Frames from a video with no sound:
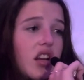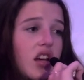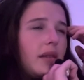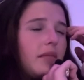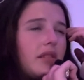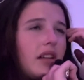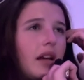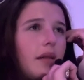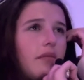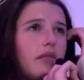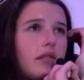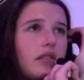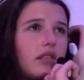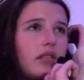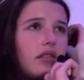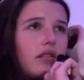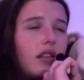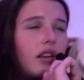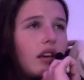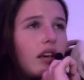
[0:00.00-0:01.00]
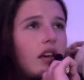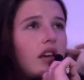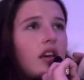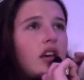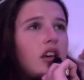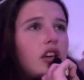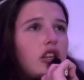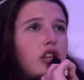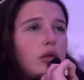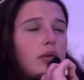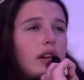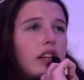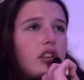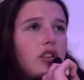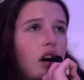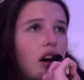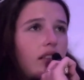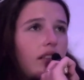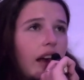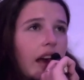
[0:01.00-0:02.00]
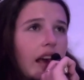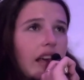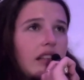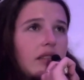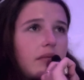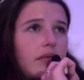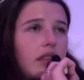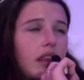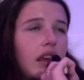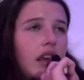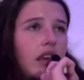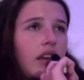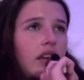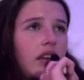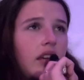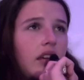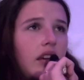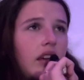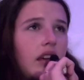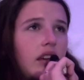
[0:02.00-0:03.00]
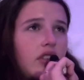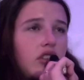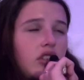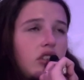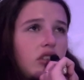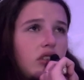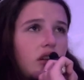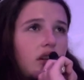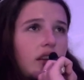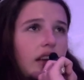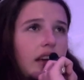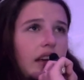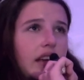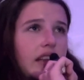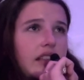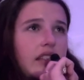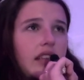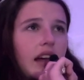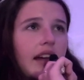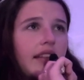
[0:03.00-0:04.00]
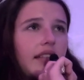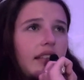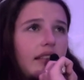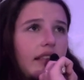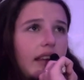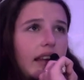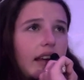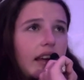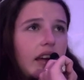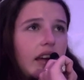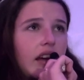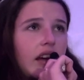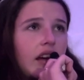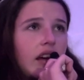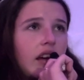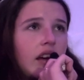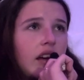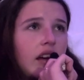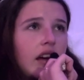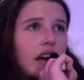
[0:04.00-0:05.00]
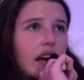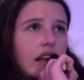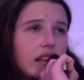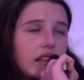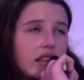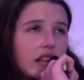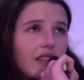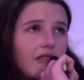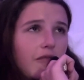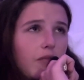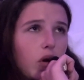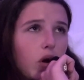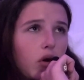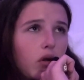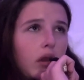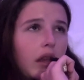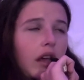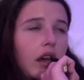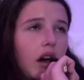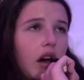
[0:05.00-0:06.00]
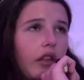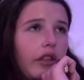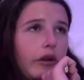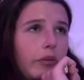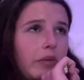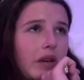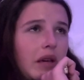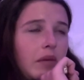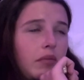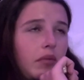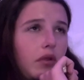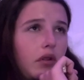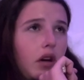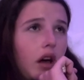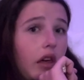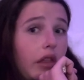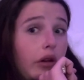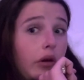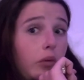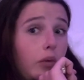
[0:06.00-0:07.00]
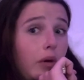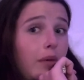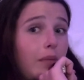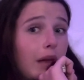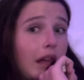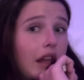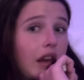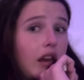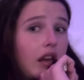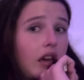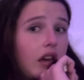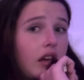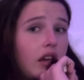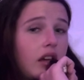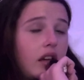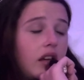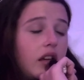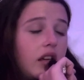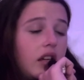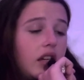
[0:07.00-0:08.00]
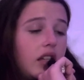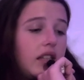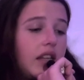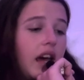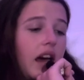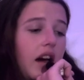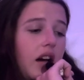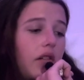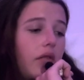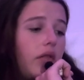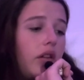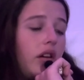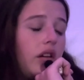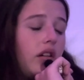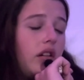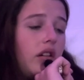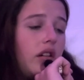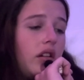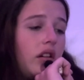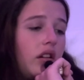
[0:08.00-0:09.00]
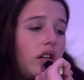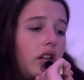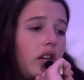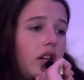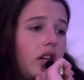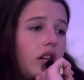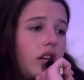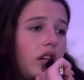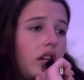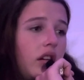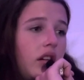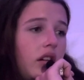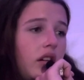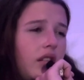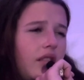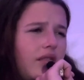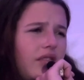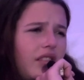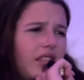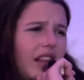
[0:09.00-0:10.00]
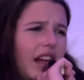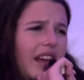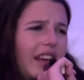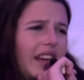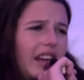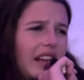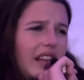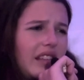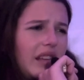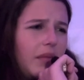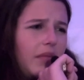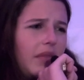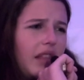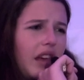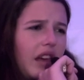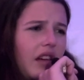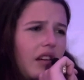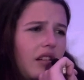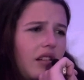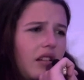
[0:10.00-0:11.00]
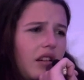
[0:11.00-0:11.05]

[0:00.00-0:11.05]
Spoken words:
Sometimes you can not like something and just not like it silently instead of pulling other people, other women down for liking something.